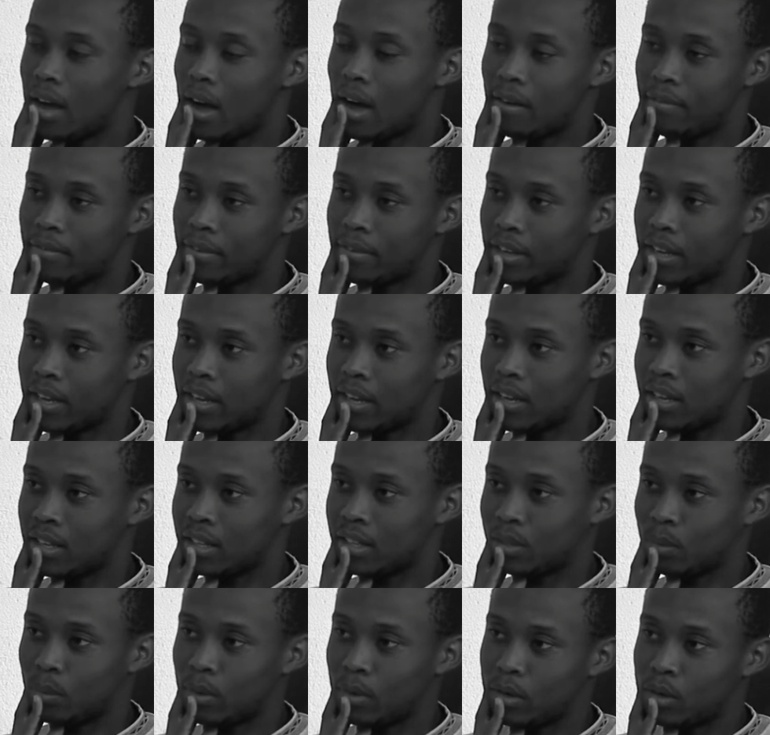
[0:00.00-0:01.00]

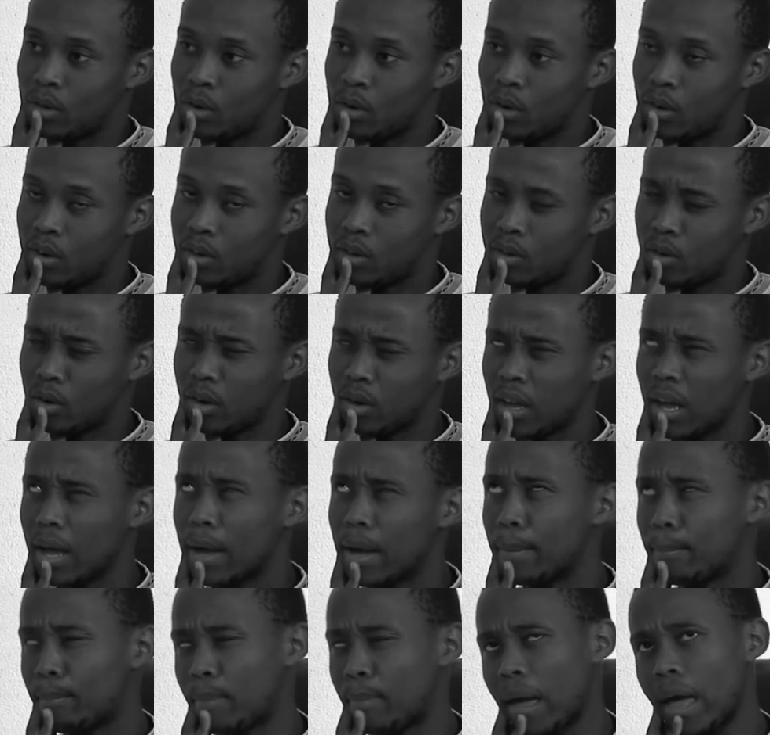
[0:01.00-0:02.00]
Africans, whatnot.
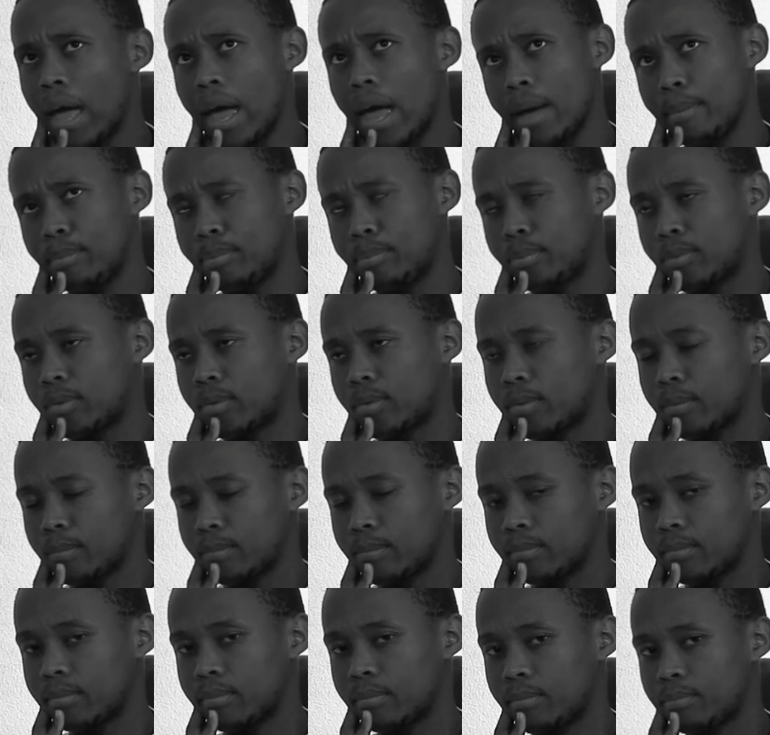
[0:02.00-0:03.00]
Okay, perhaps
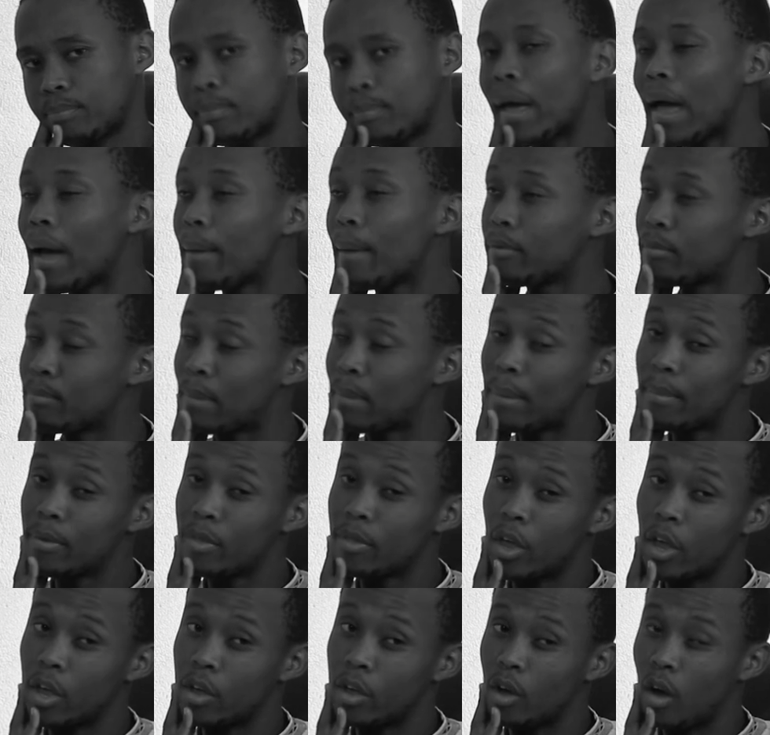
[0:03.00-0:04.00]
maybe
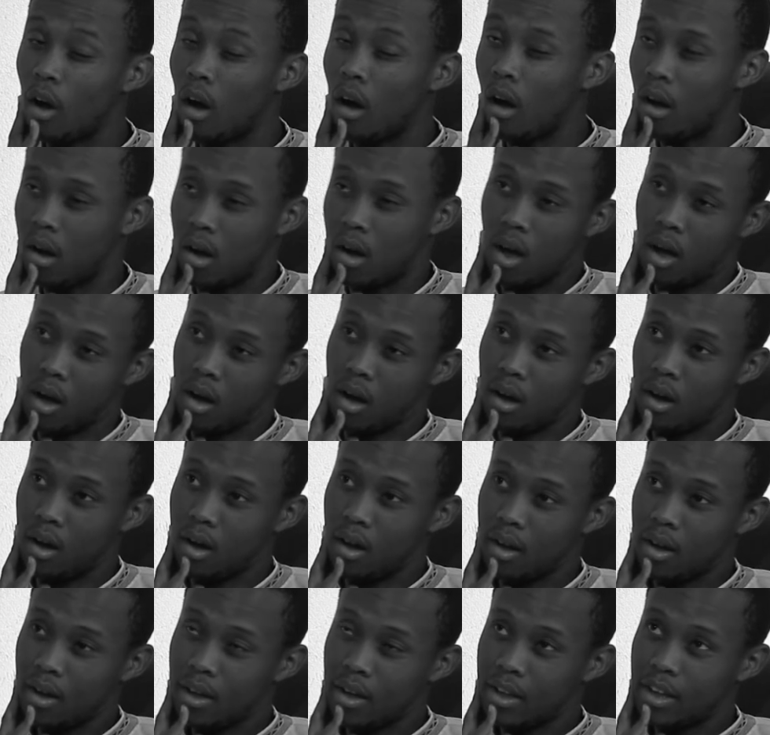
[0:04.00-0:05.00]
they are
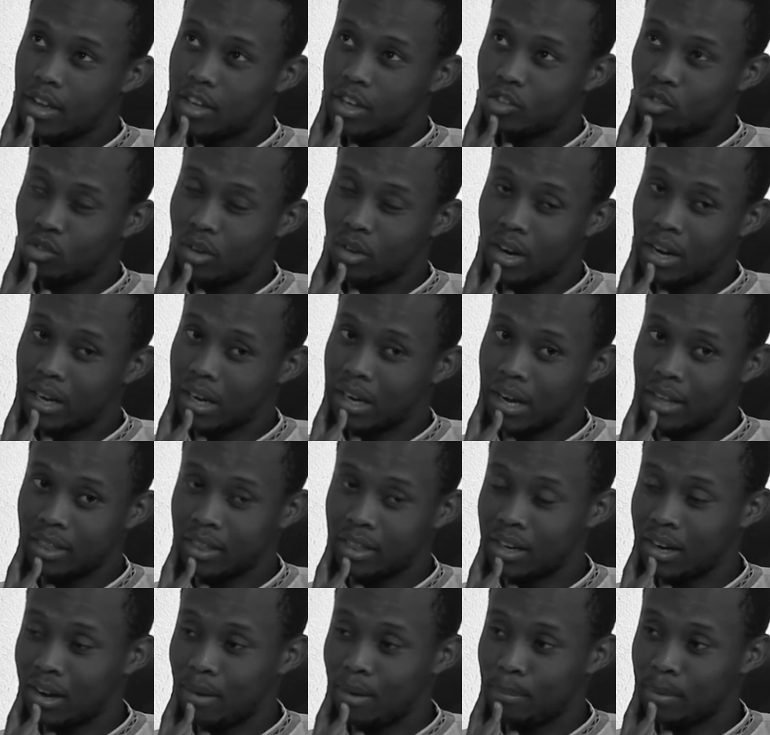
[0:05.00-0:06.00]
trying to cut
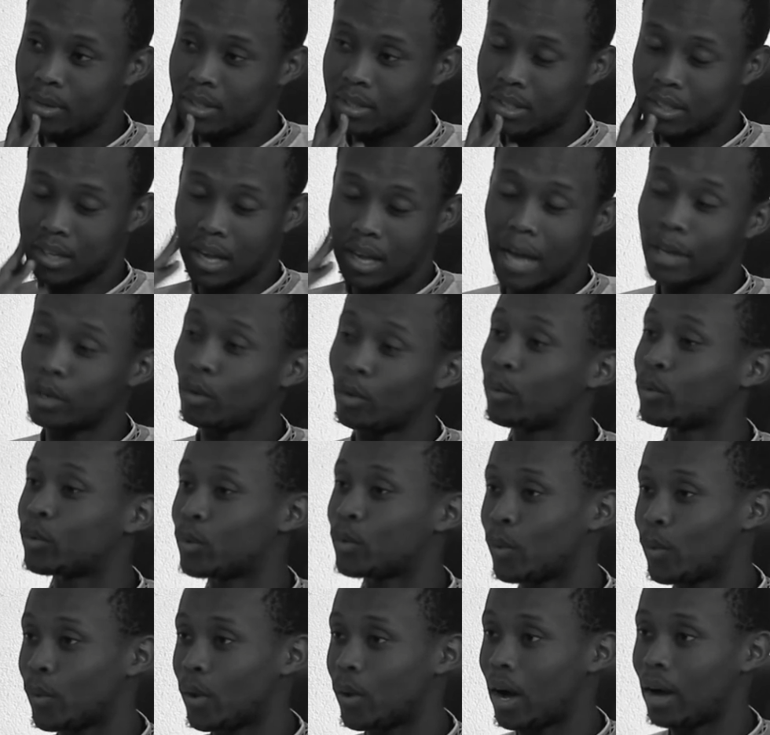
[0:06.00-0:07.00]
the numbers. I don't
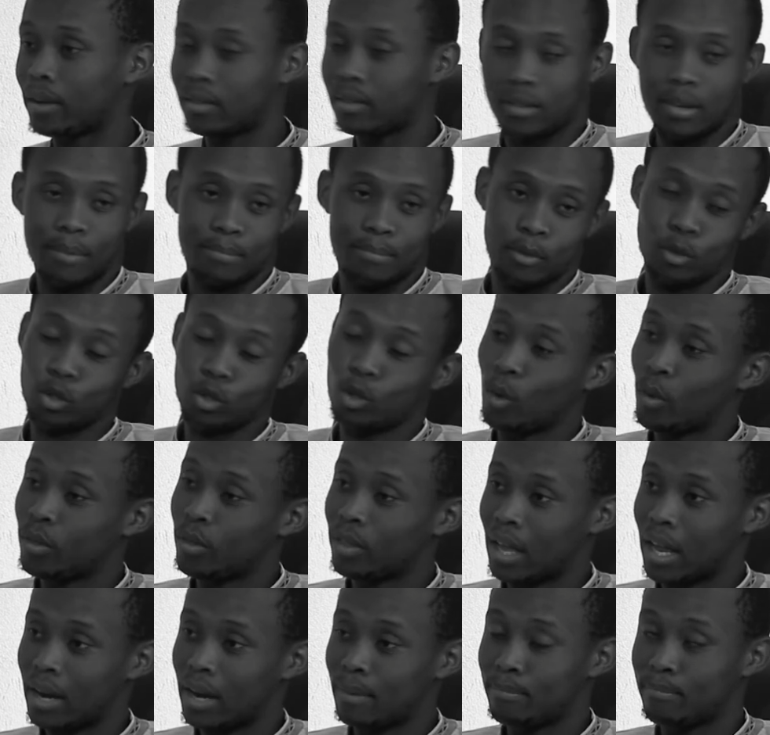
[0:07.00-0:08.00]
know. I'm not sure on
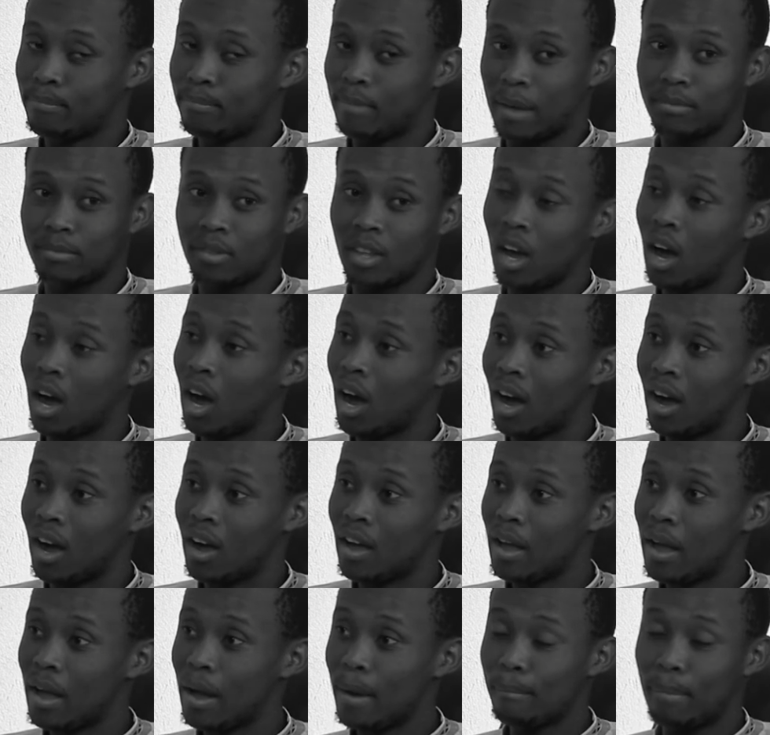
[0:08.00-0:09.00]
that. Perhaps they are,
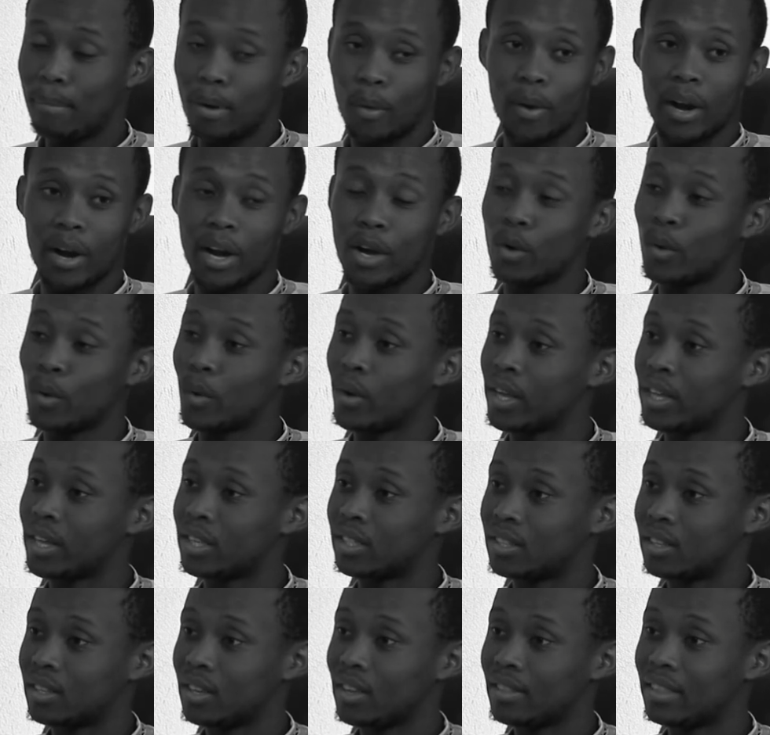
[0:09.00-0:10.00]
but what I know
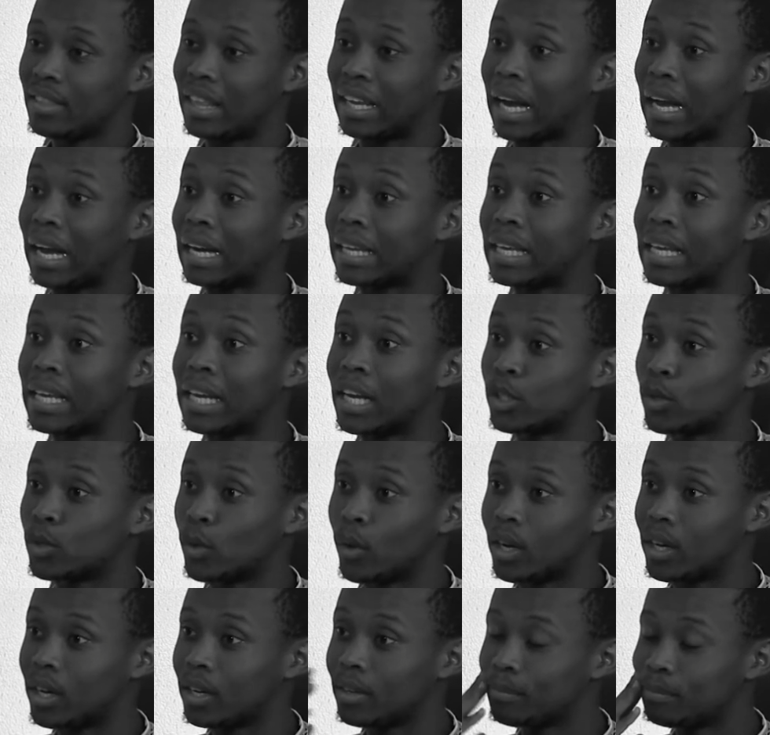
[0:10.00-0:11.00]
is they can't kill us
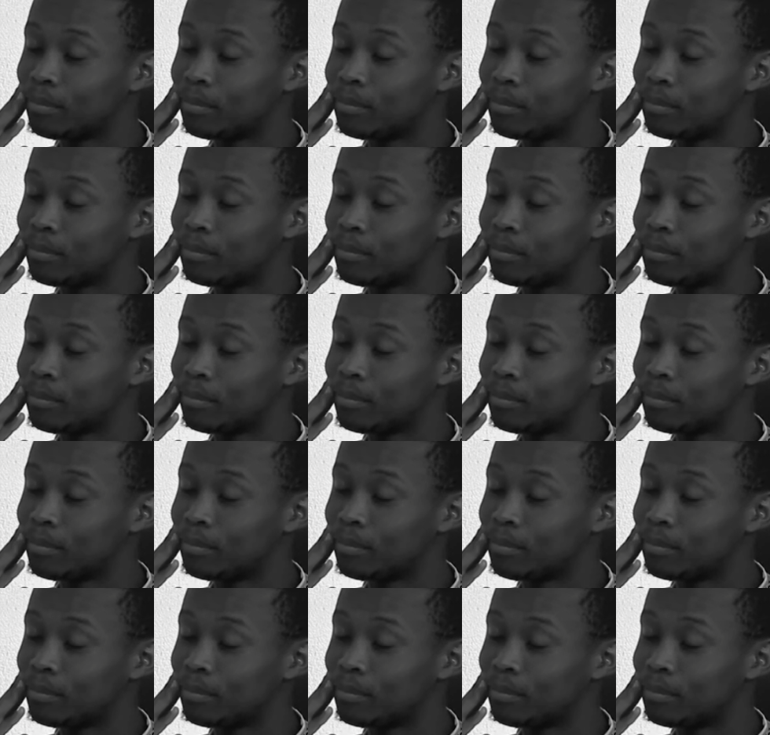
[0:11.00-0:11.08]
all.